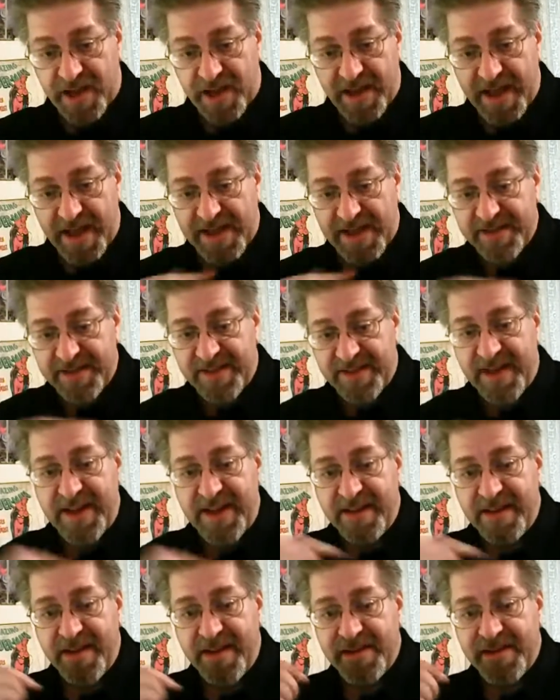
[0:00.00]
S
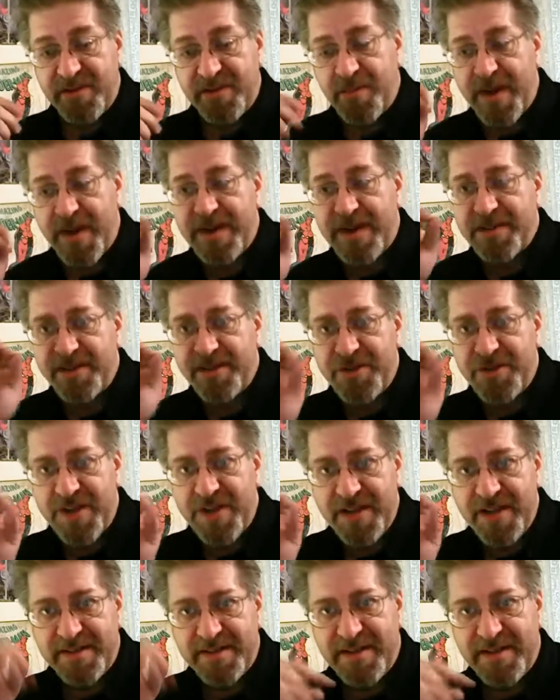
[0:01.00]
that Superman has on the
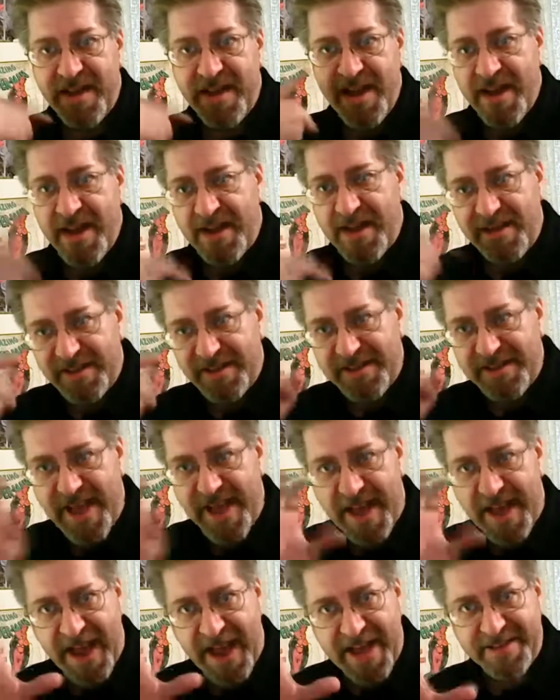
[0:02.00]
chest. He does
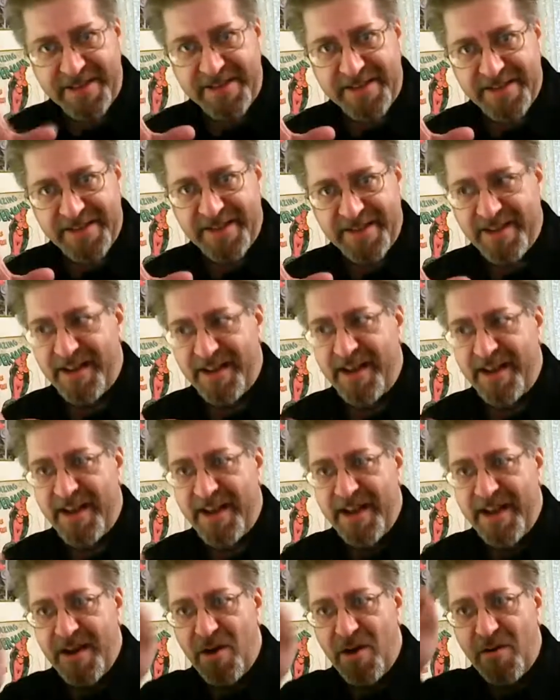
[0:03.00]
that S
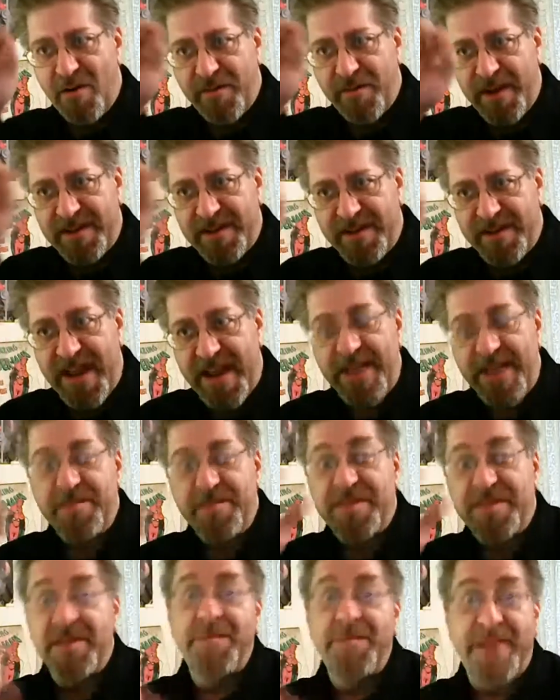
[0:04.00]
over his name
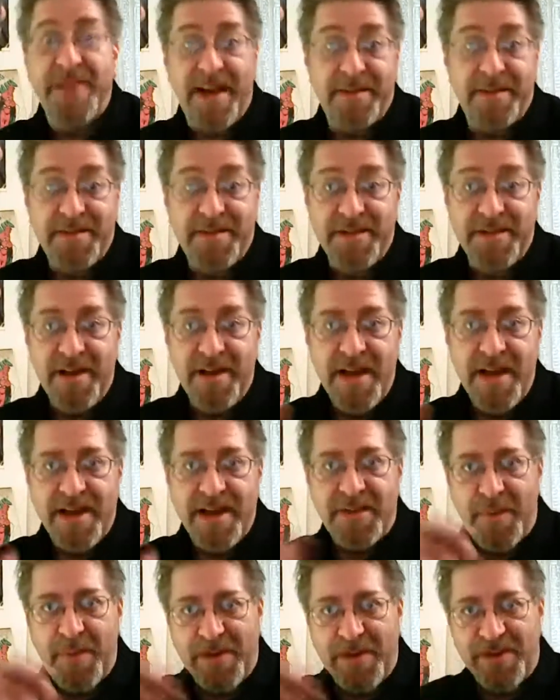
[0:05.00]
sometimes. It
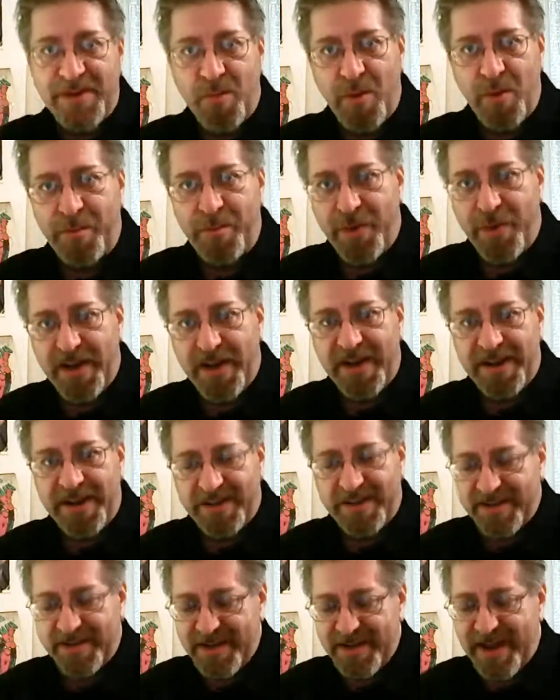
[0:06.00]
depends on what book it
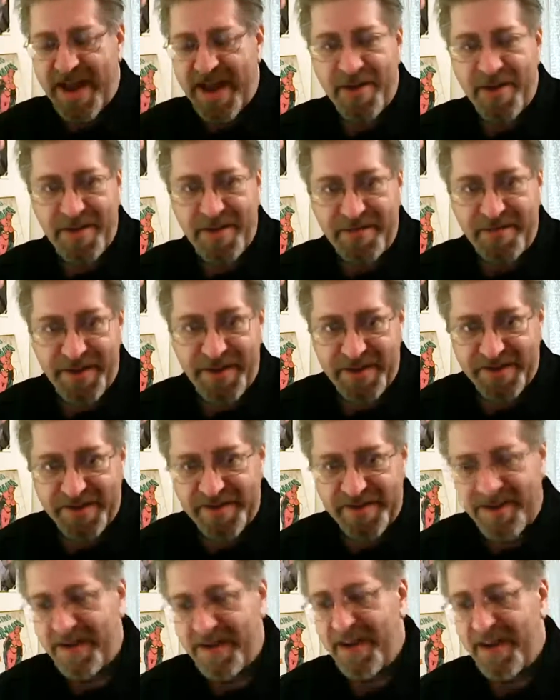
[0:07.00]
is and how he
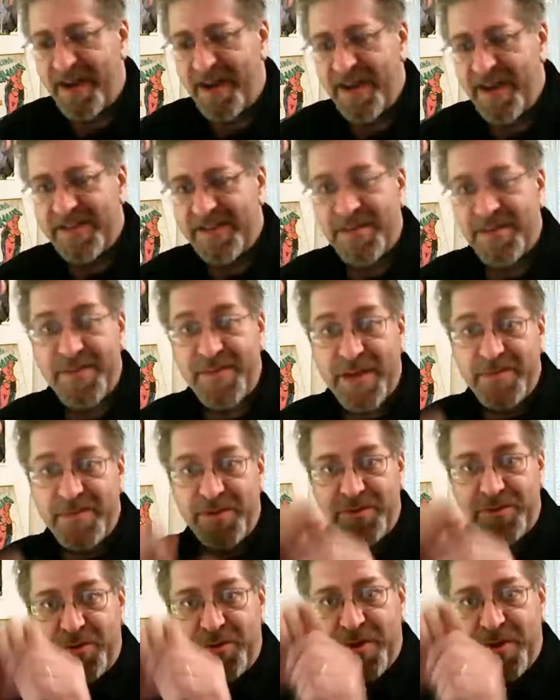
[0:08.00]
feels. Sometimes
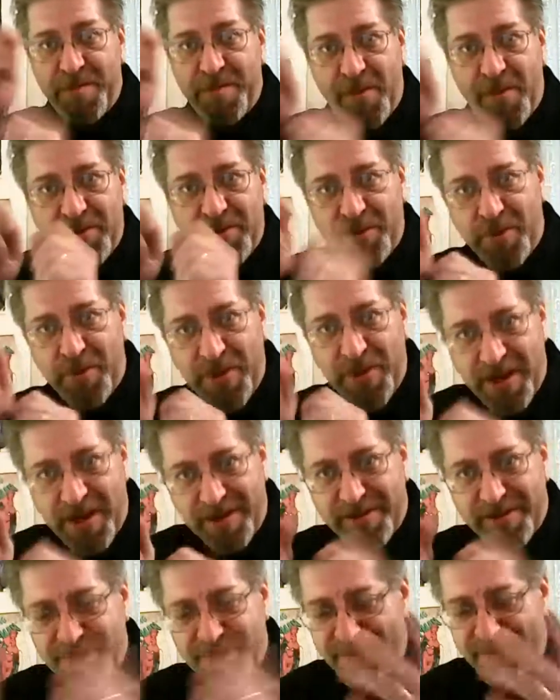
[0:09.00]
he'll do it in multiple
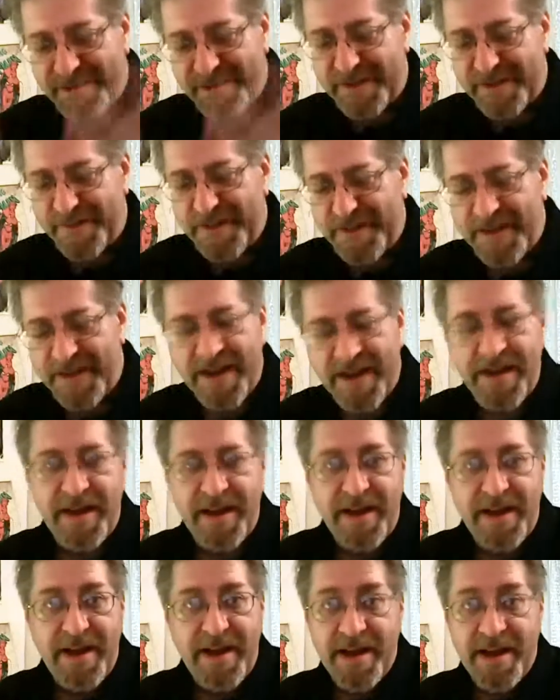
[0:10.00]
colors and stuff like that.
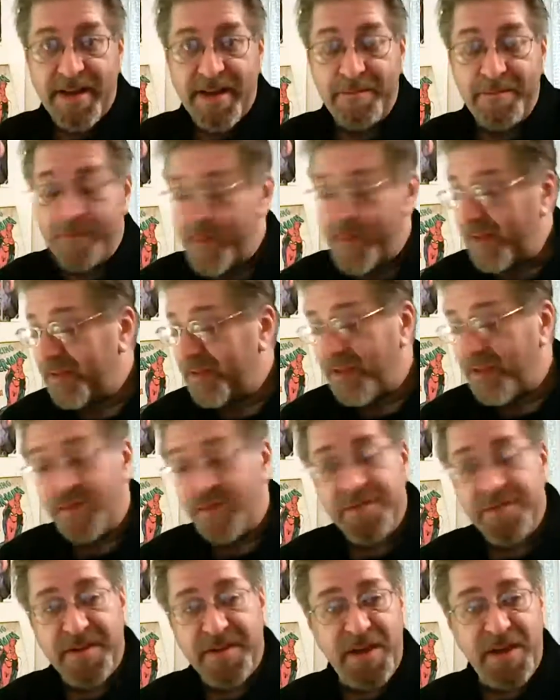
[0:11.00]
And
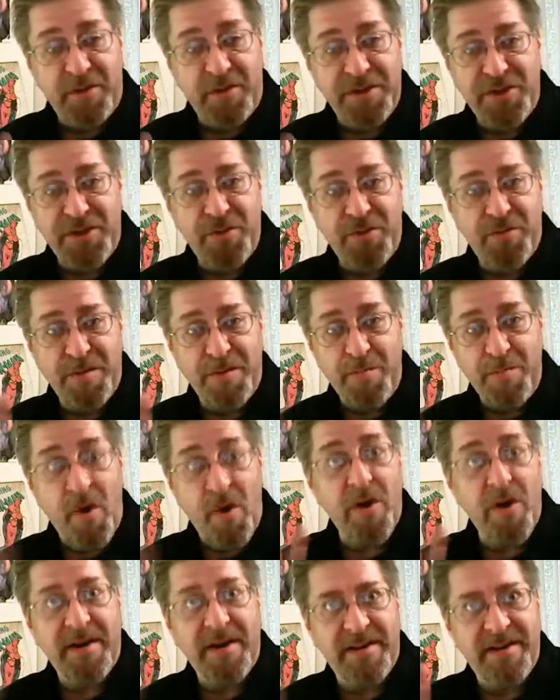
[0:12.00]
those are the only two
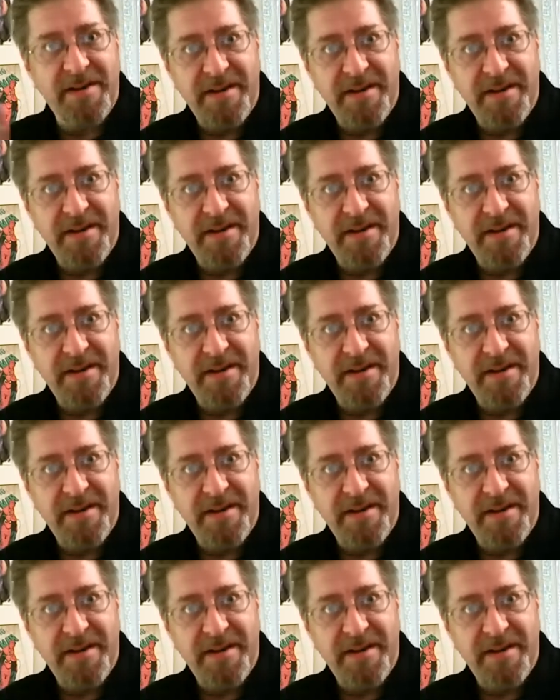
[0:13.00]
remarked